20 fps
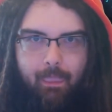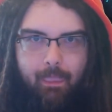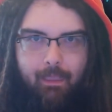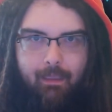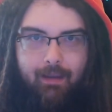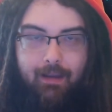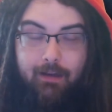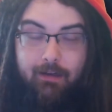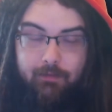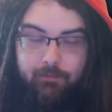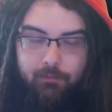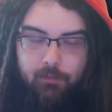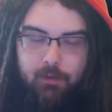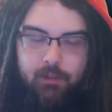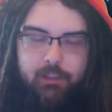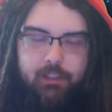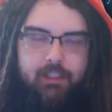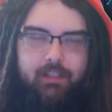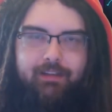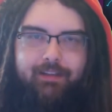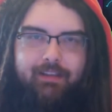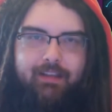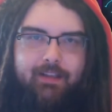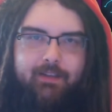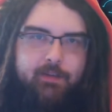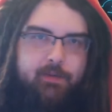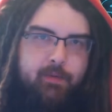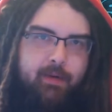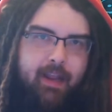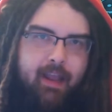And unfortunately,
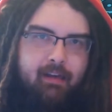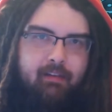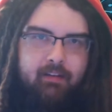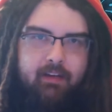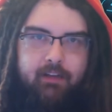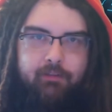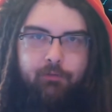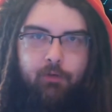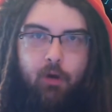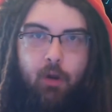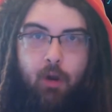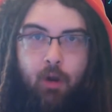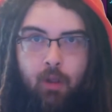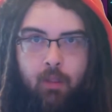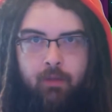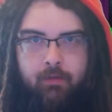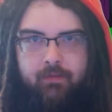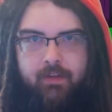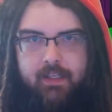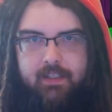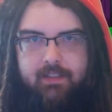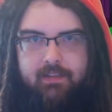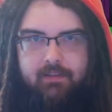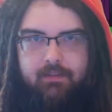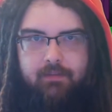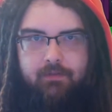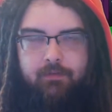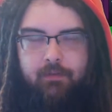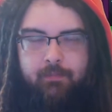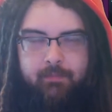that's a reality for all of us
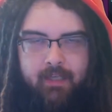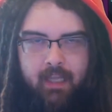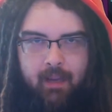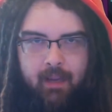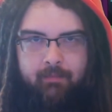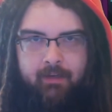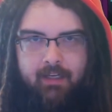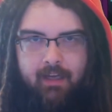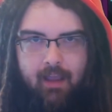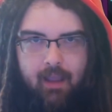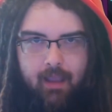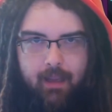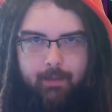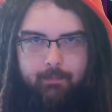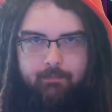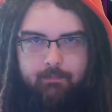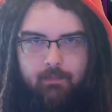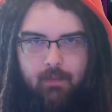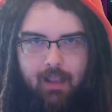from time to time.